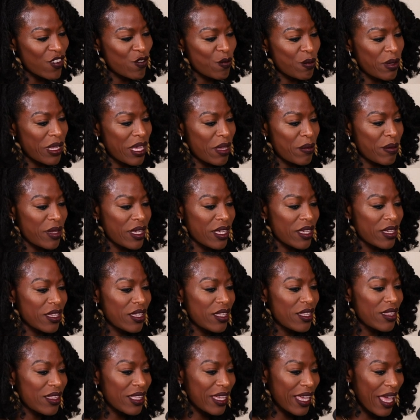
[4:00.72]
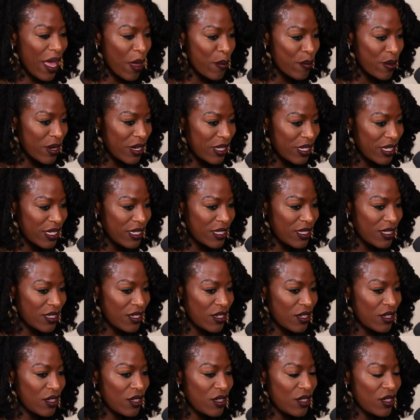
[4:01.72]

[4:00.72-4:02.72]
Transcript: of blaming the capitalist.